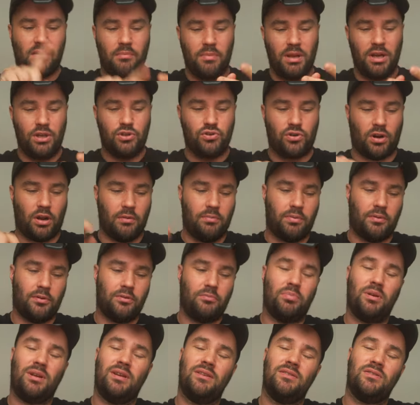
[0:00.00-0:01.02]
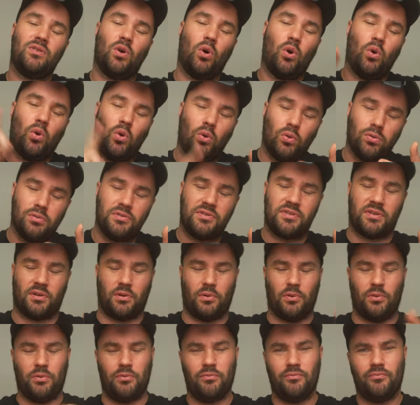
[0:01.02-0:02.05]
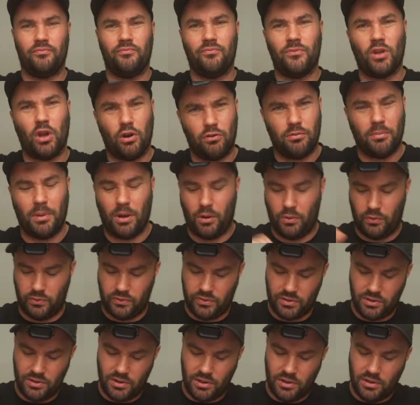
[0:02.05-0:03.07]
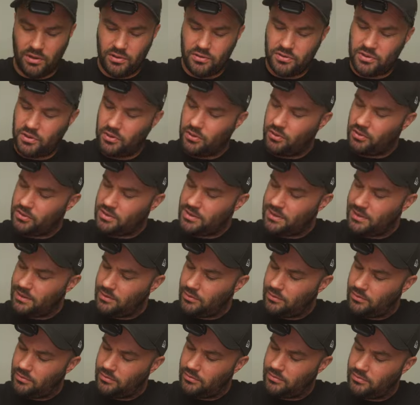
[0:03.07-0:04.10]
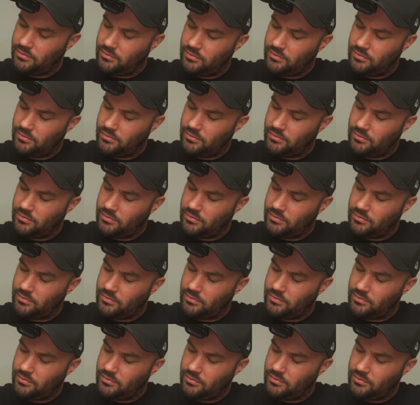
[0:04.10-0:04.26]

a mini tripod, but it is also a remote. So you've got this little